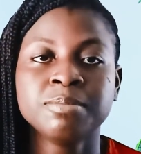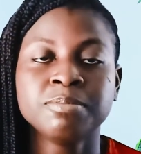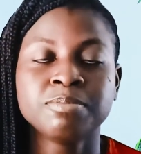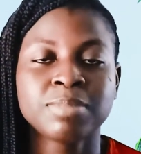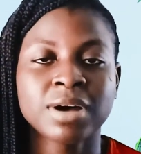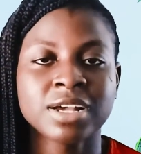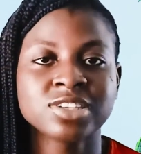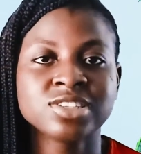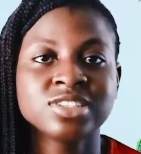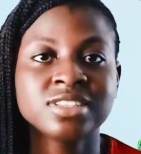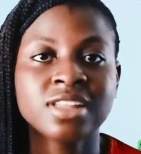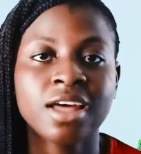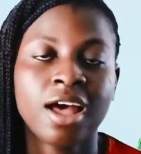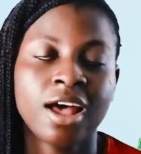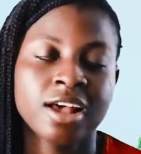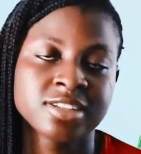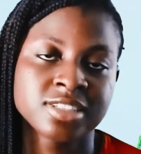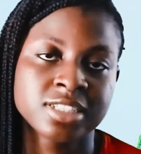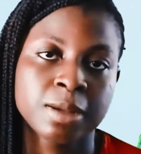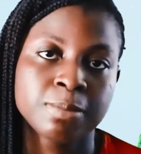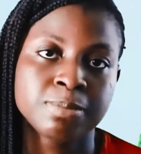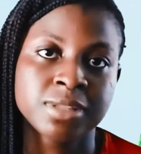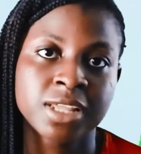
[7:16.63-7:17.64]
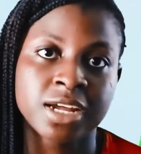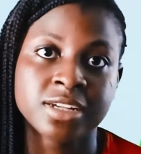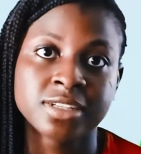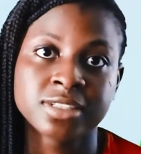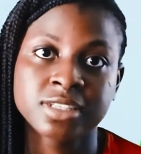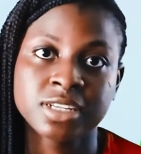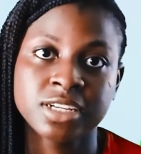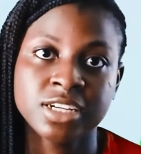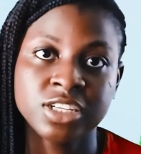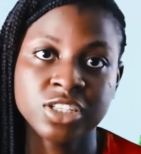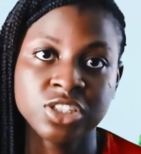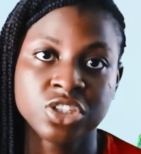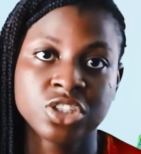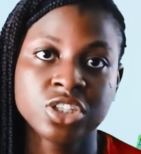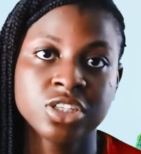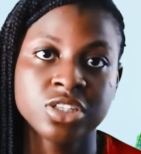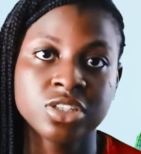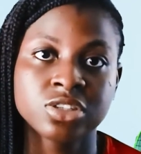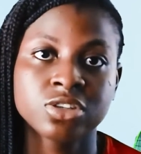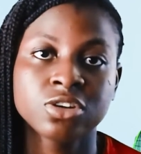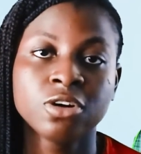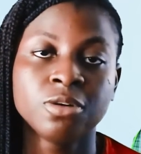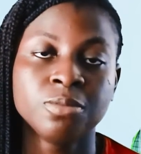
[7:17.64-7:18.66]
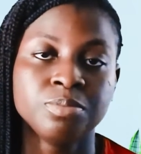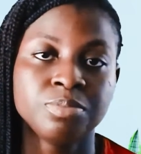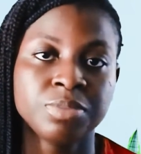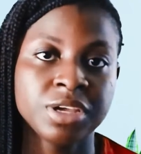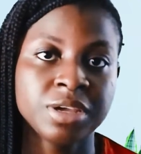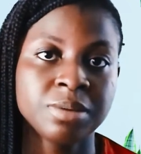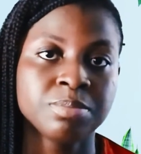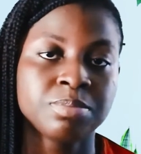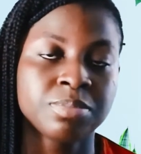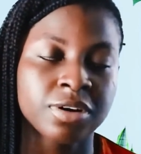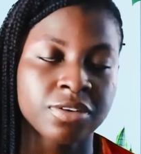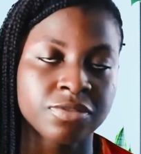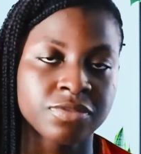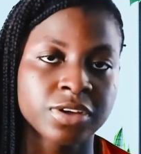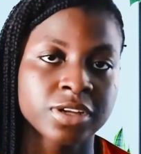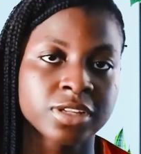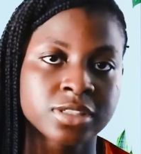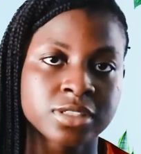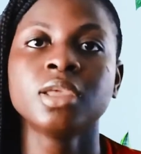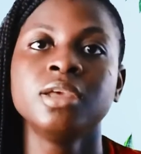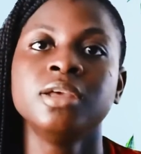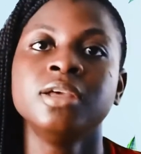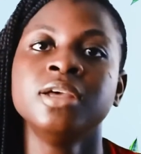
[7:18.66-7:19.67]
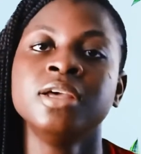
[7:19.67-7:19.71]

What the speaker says: personal acceptance hinges on being perfect.